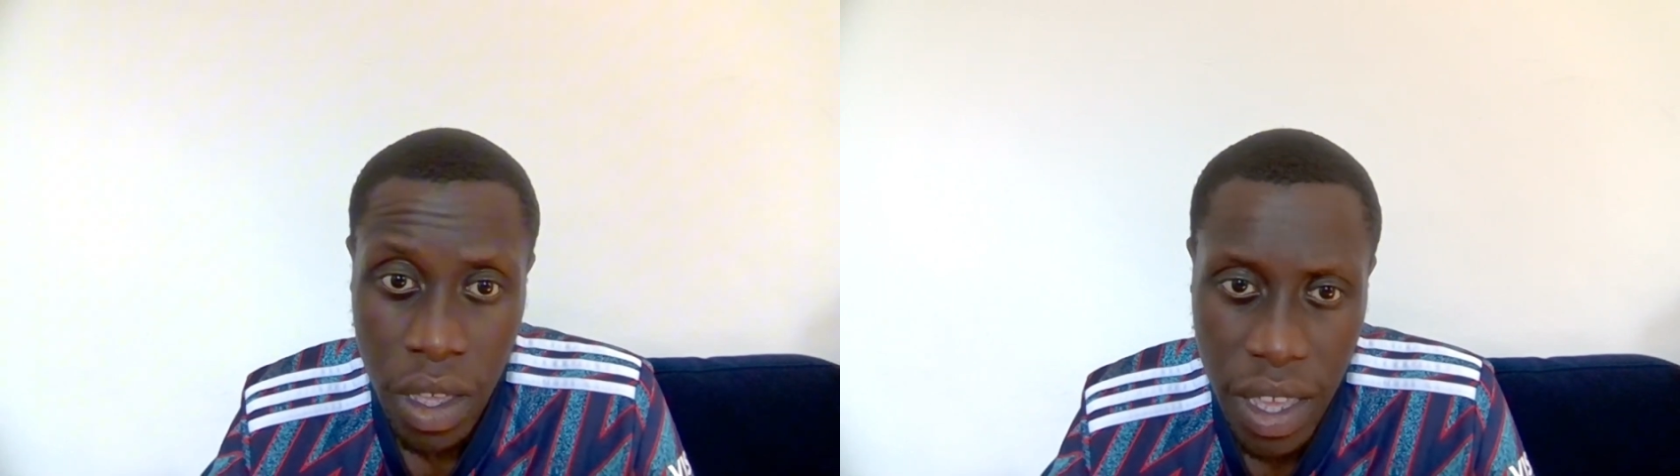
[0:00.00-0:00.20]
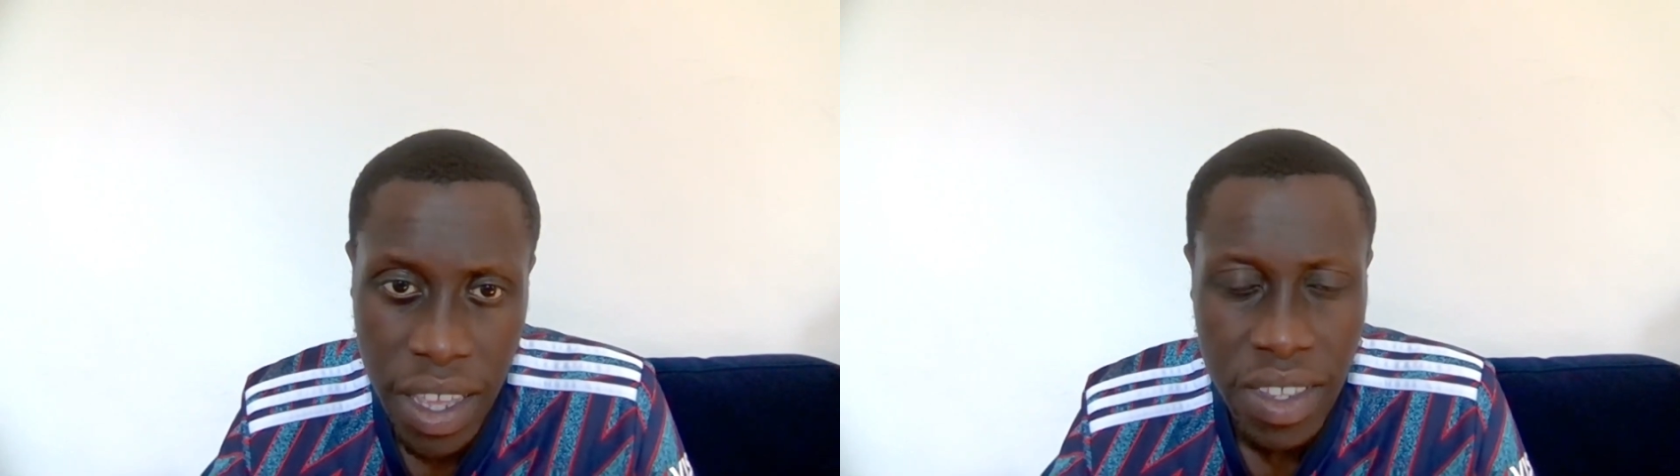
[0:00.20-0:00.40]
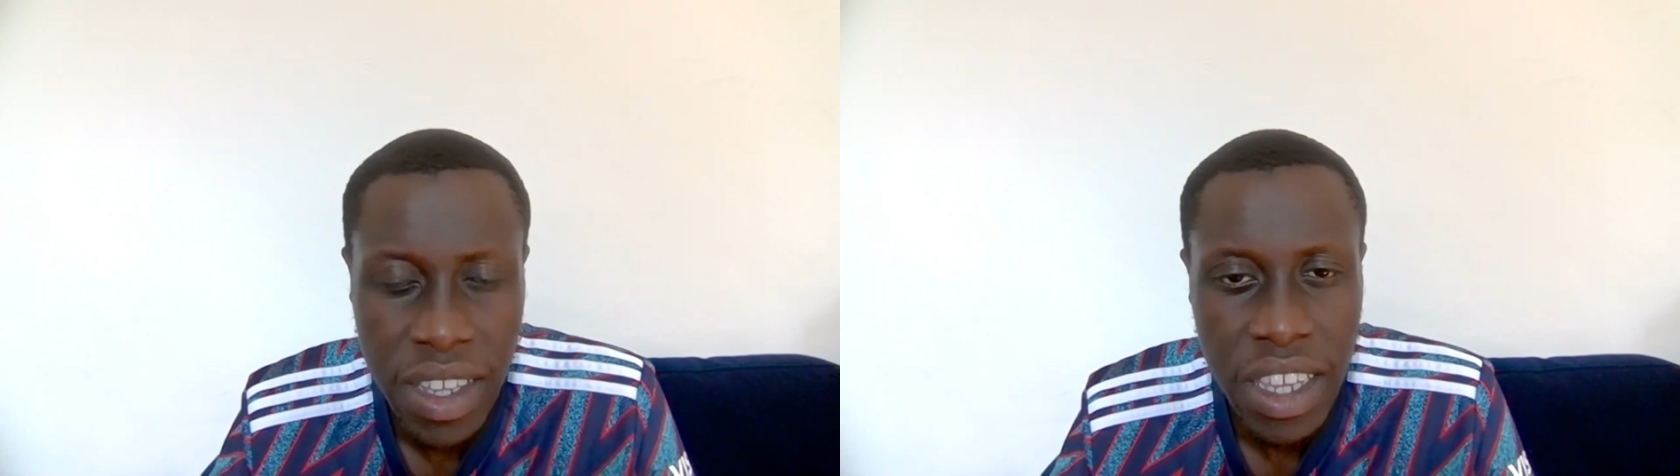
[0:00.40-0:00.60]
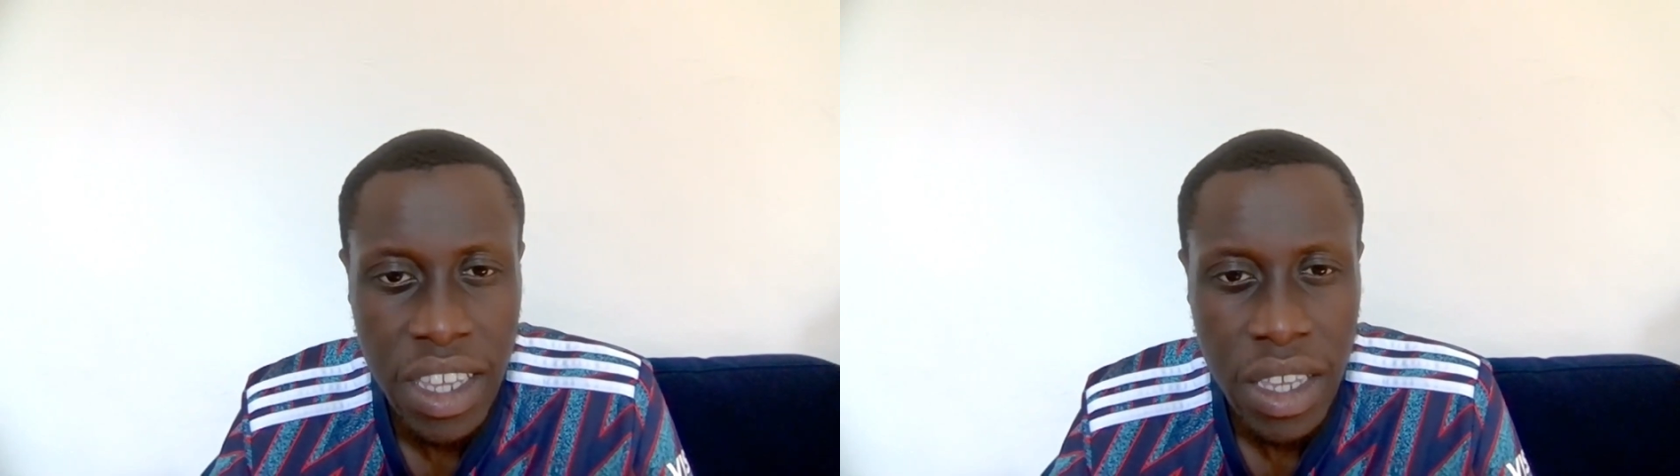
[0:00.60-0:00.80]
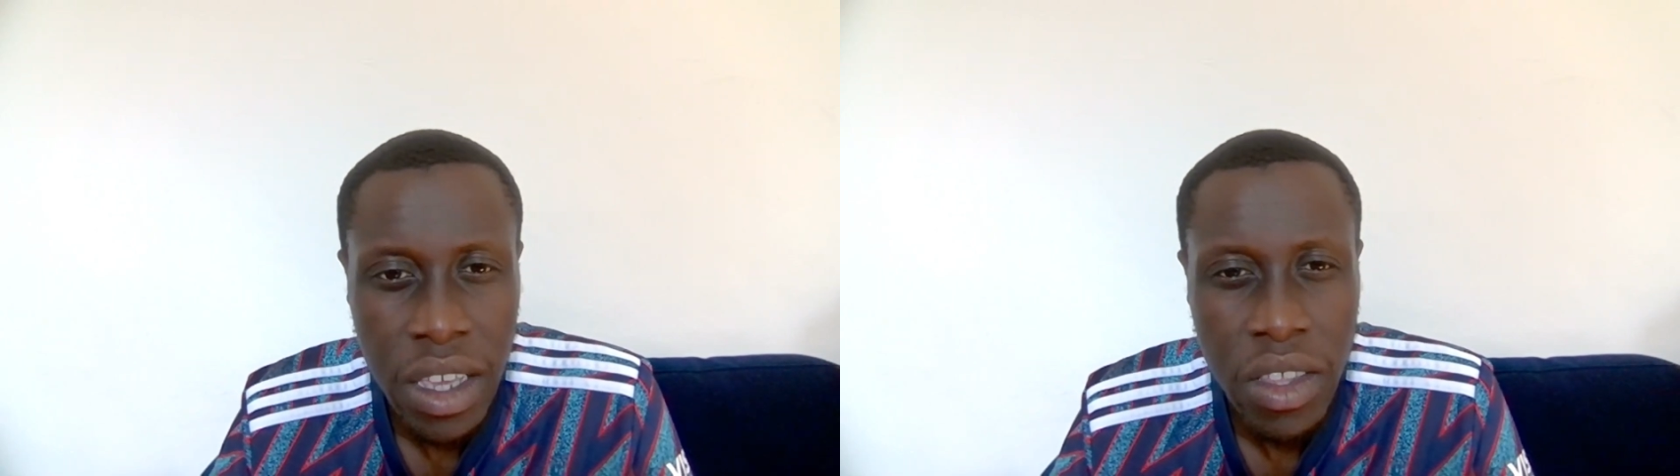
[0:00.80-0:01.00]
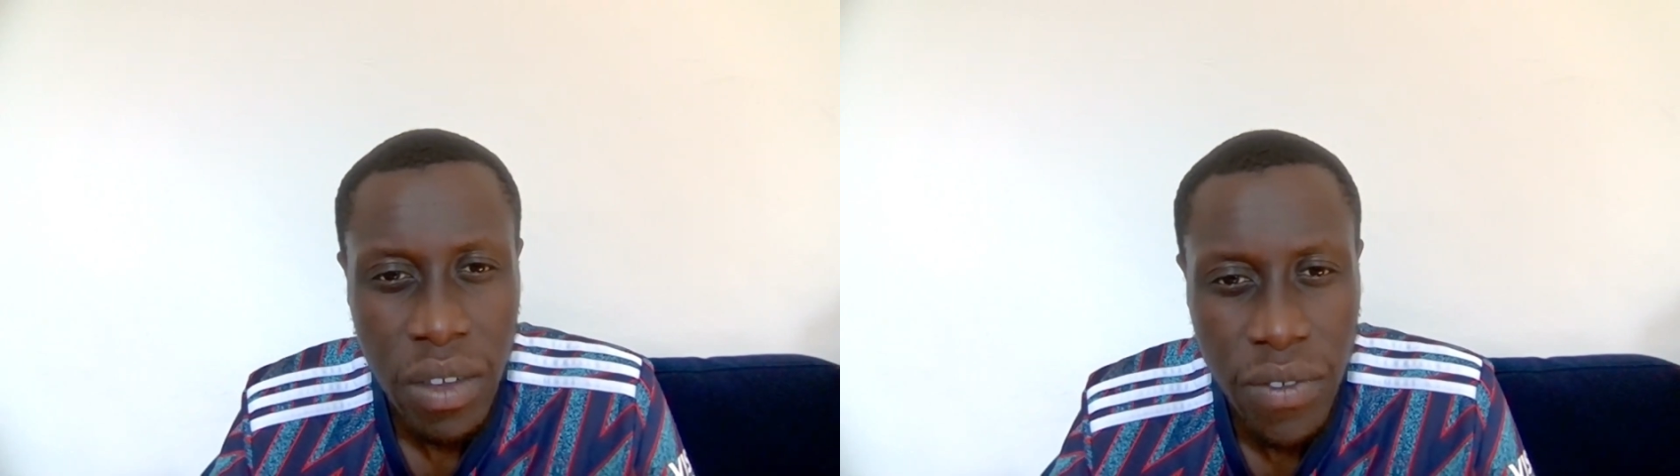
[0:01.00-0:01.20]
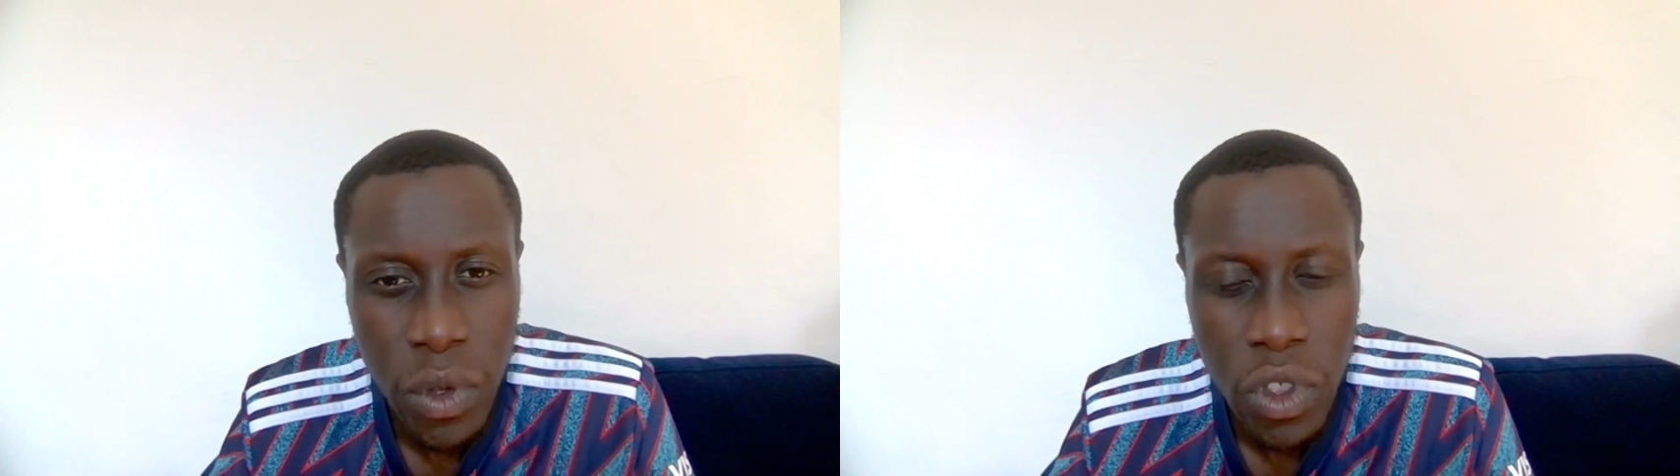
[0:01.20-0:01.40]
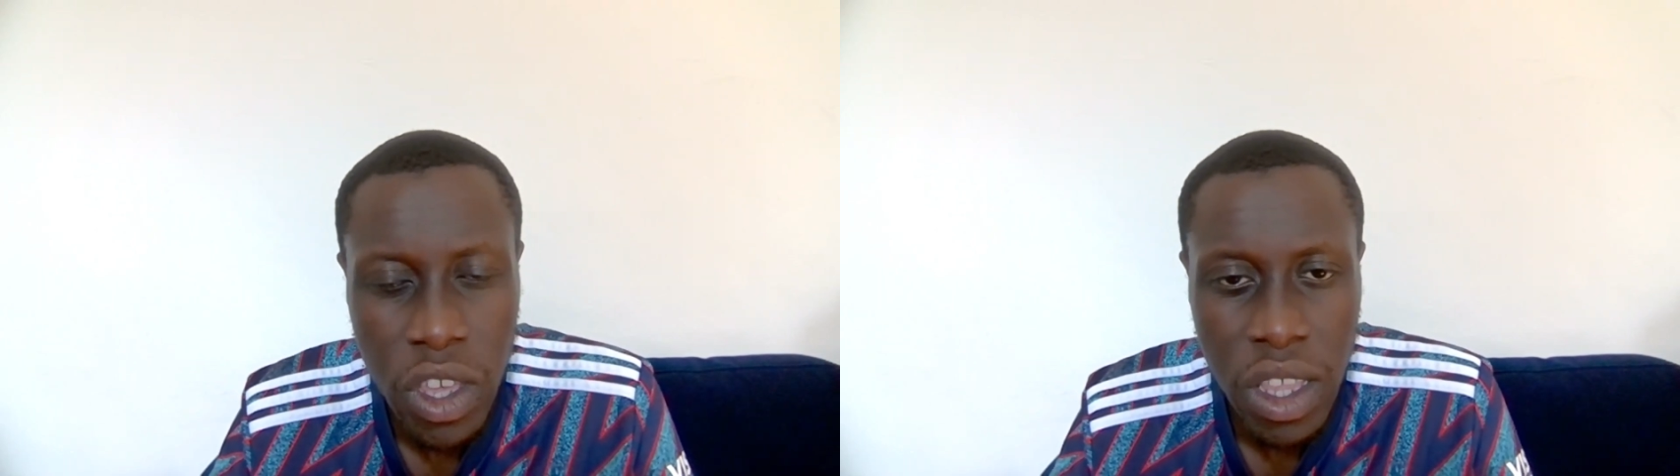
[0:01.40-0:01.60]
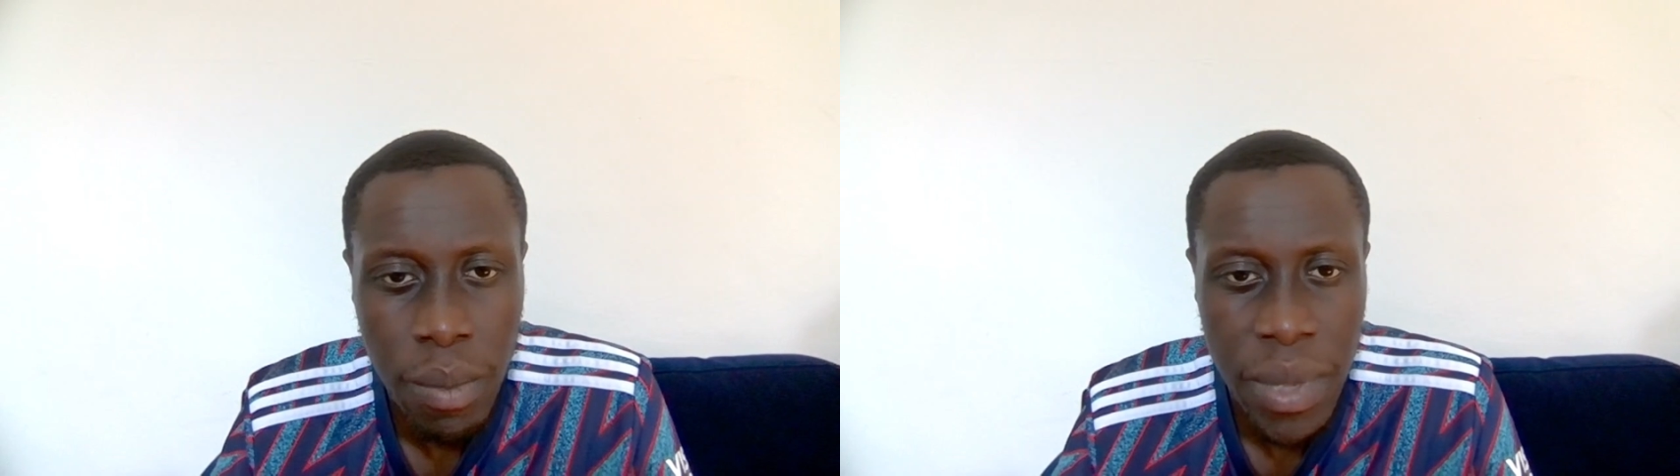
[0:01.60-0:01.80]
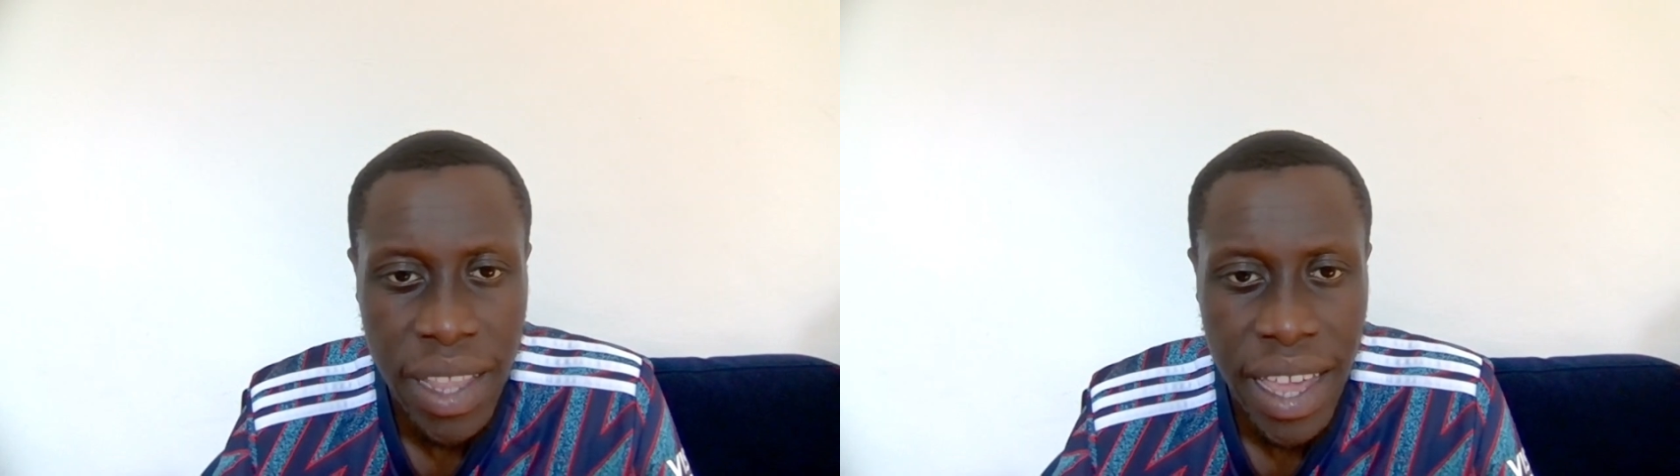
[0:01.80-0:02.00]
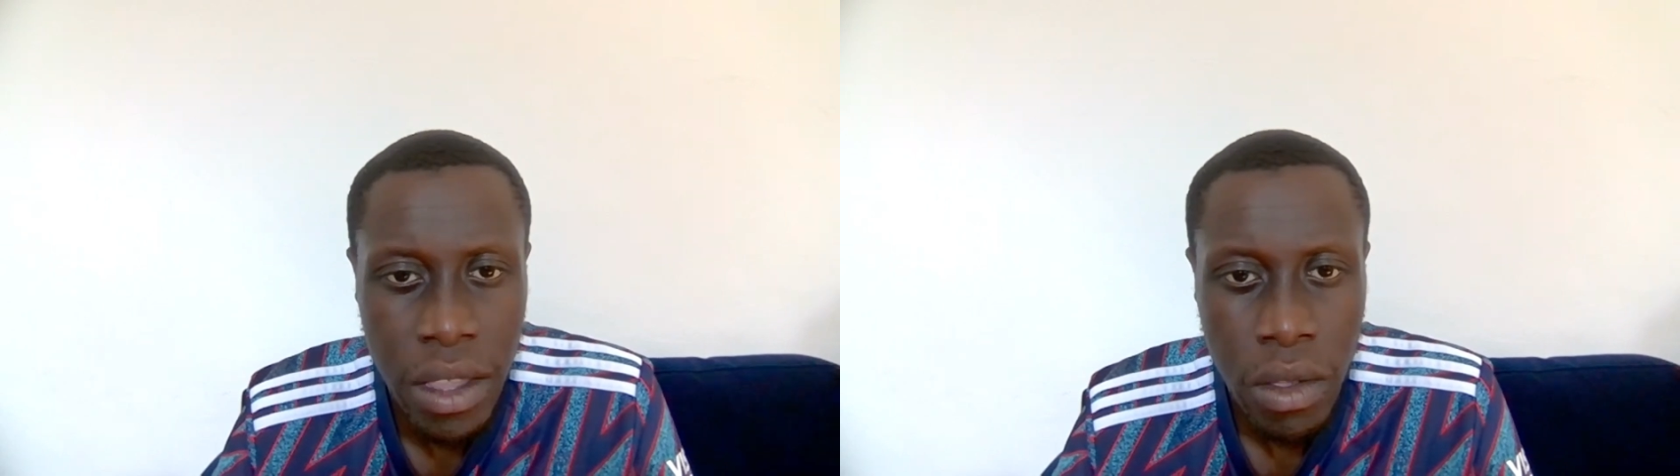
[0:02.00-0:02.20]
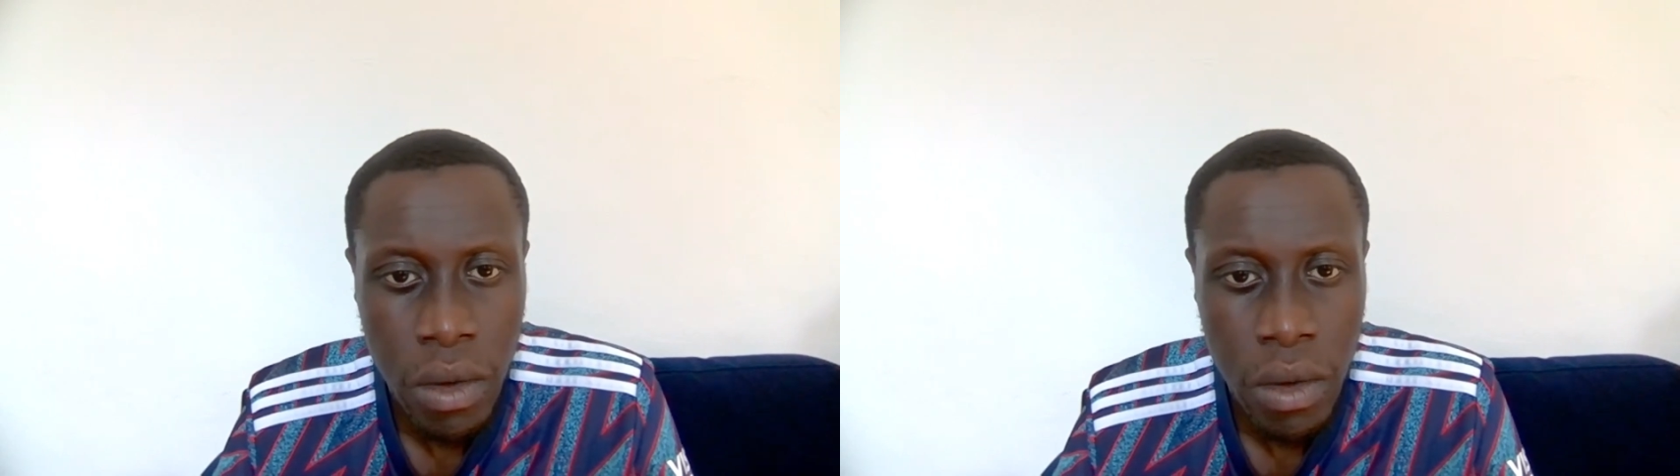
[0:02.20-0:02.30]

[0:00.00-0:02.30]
is he the future number 9?